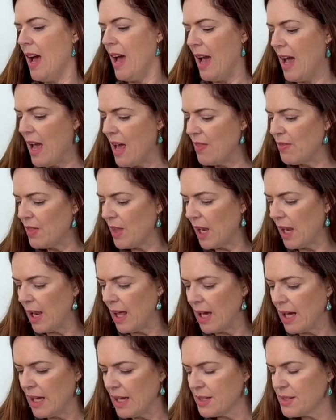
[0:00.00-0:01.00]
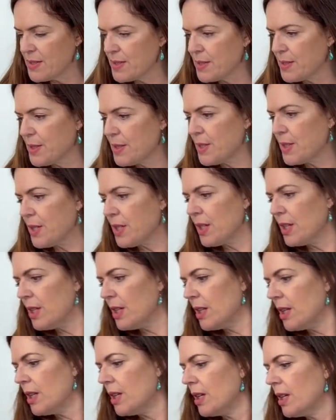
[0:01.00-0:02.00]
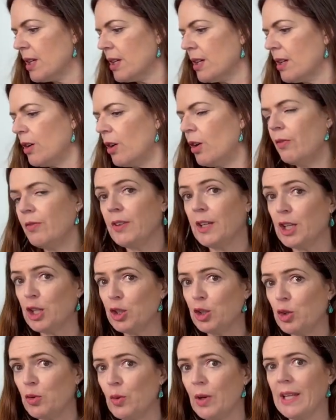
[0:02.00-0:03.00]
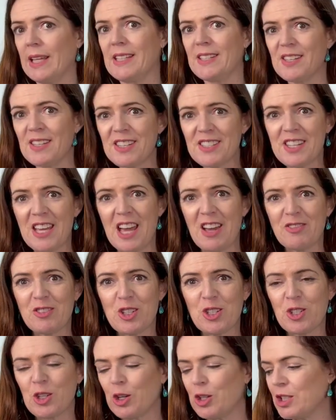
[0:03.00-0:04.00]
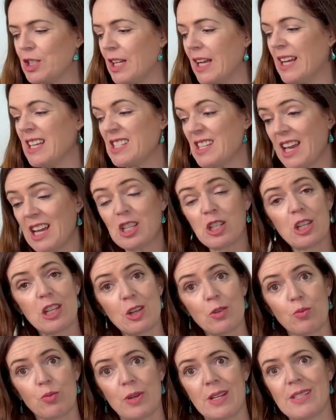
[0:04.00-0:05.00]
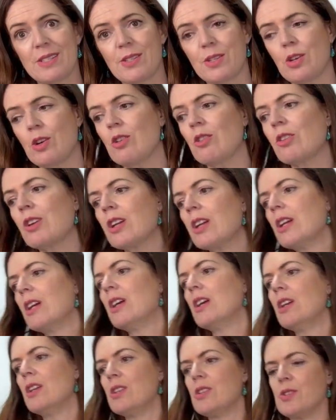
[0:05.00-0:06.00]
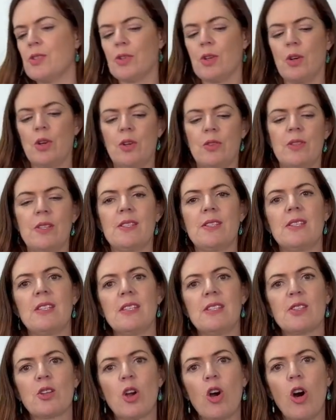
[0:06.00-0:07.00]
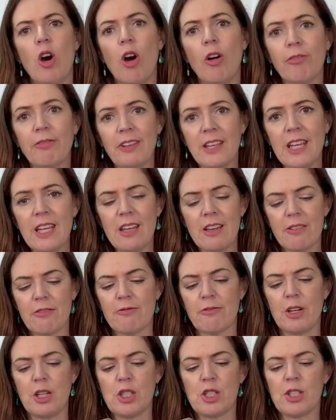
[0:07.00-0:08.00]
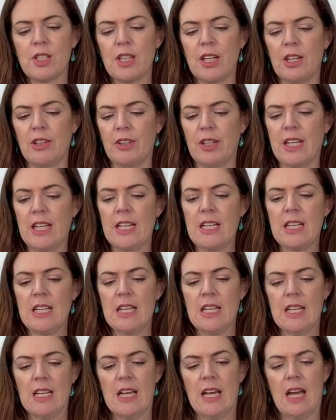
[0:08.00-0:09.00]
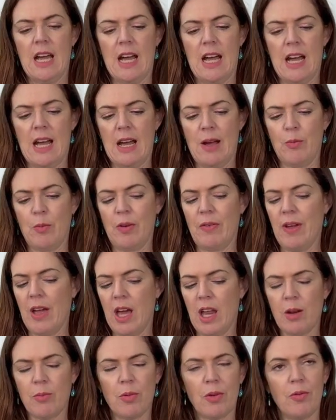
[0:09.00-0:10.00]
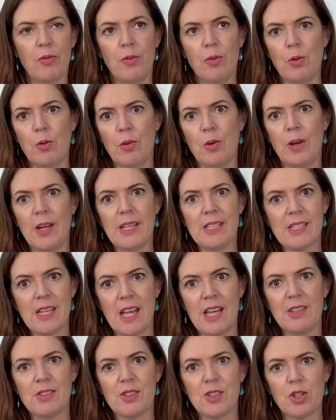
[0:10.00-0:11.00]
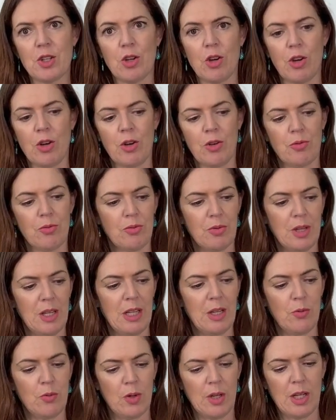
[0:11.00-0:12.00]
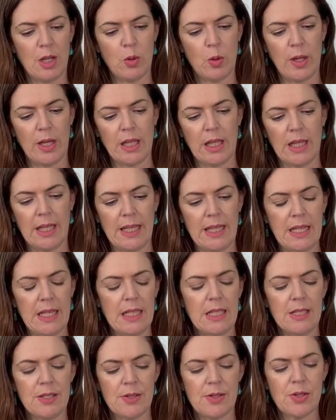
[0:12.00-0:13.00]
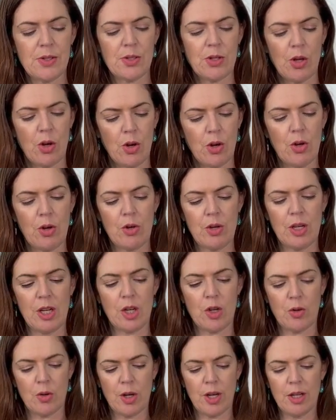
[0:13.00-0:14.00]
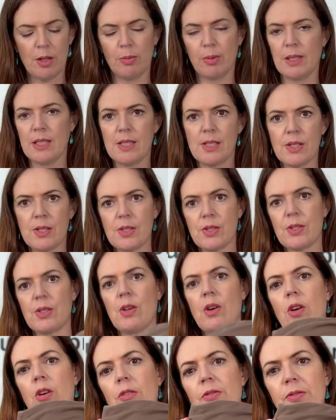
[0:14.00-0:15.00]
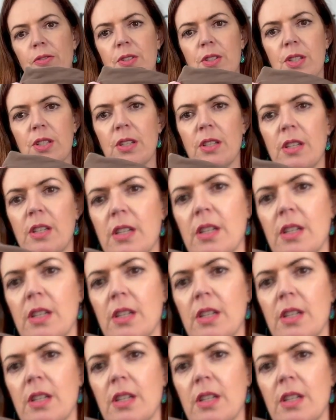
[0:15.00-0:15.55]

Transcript: And the last of the new releases I have to show you today is actually a restock. So this is Coffee French Terry. We've had it before. It tends to go really, really quickly. It is so incredibly soft.